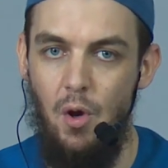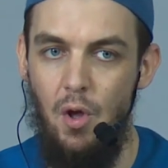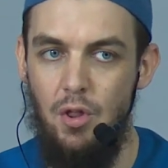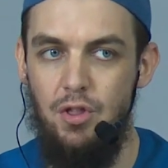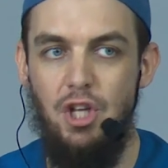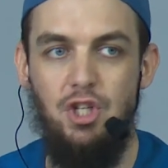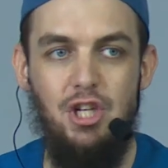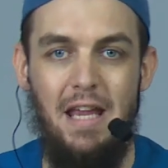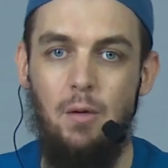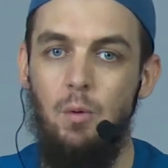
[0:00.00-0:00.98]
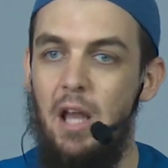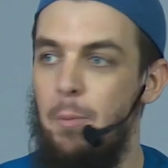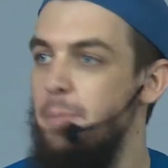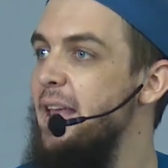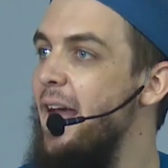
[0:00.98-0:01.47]
the jinn will
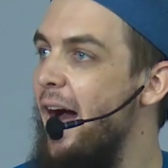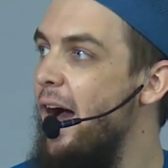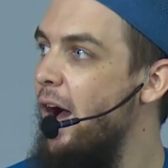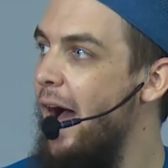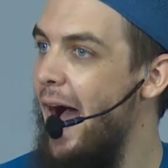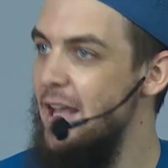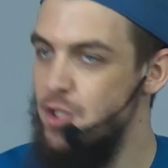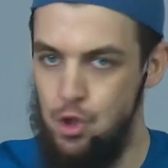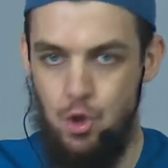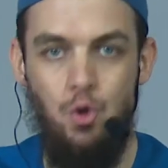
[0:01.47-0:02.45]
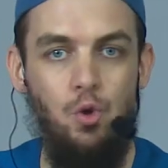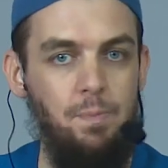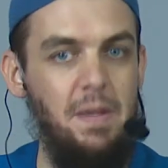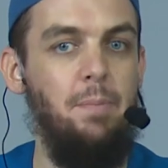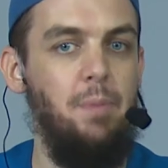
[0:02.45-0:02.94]
appear as
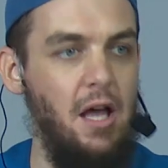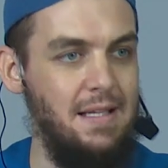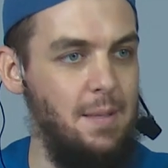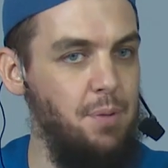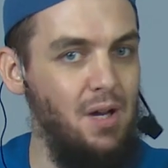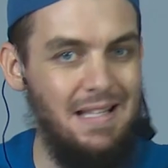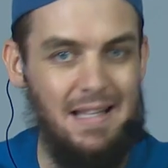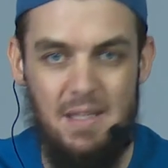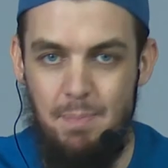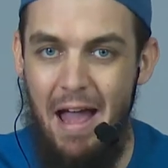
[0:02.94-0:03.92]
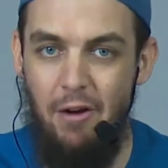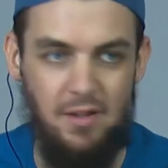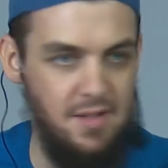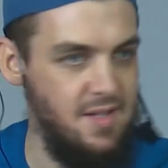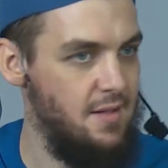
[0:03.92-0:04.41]
as a person's
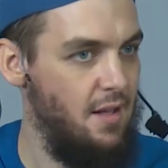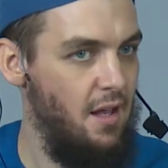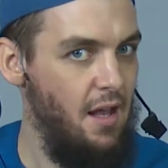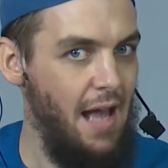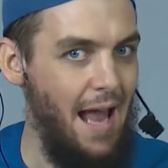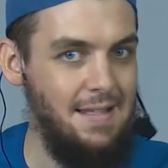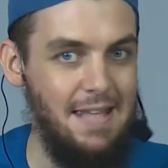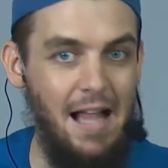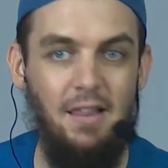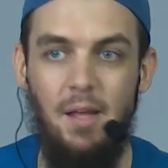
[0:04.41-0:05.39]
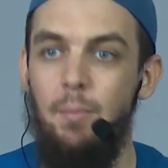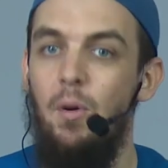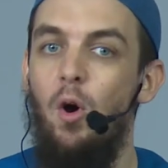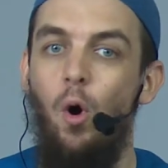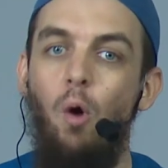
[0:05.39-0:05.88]
parents and tell them,
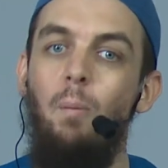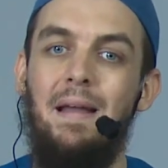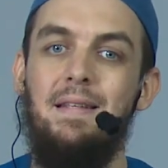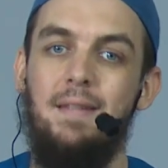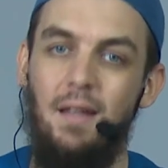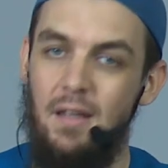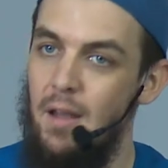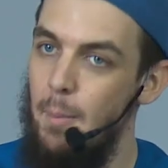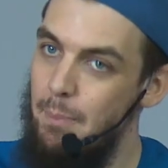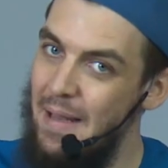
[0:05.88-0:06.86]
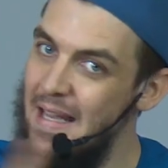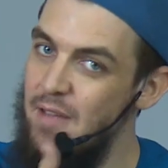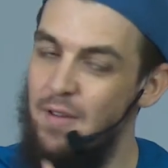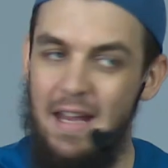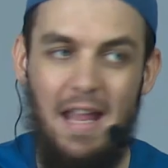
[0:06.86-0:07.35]
oh my son, believe
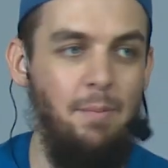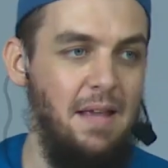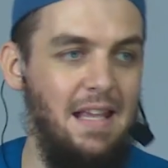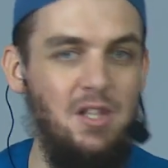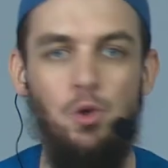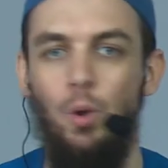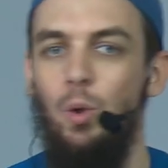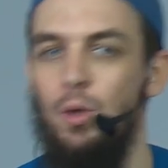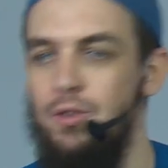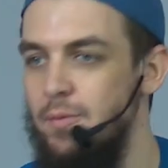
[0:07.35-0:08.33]
in him, he is your Lord.